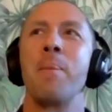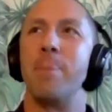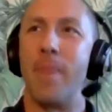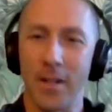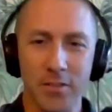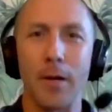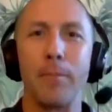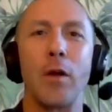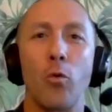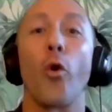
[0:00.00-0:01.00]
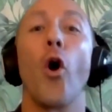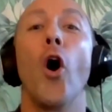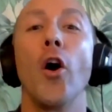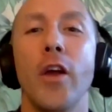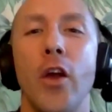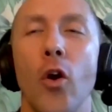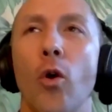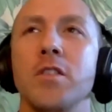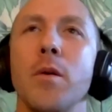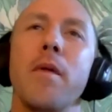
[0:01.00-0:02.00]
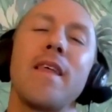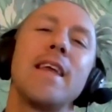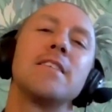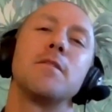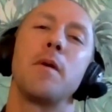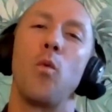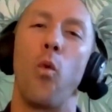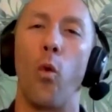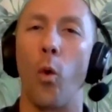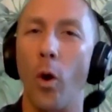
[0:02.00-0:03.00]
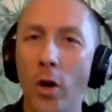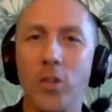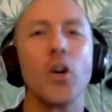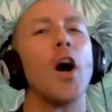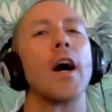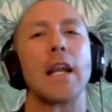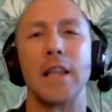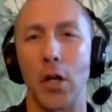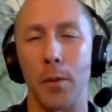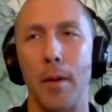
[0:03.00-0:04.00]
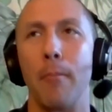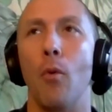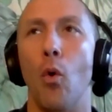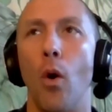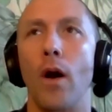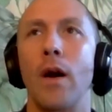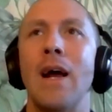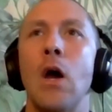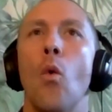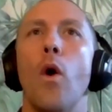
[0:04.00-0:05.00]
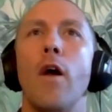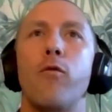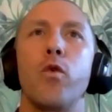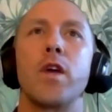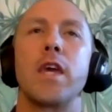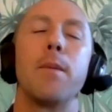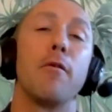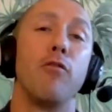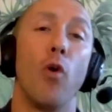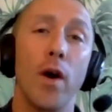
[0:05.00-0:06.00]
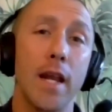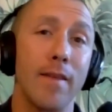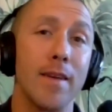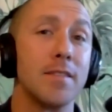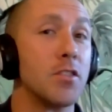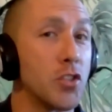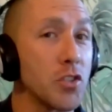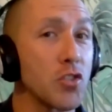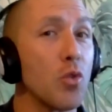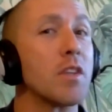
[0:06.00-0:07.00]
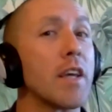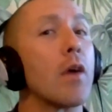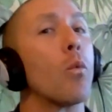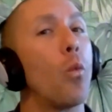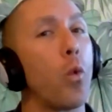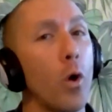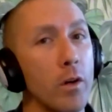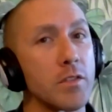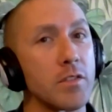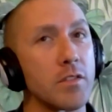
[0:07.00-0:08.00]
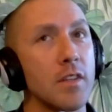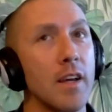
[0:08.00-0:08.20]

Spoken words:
there's something wrong here or something that needs to be worked on a little bit more. If we keep avoiding this, it's just going to get worse.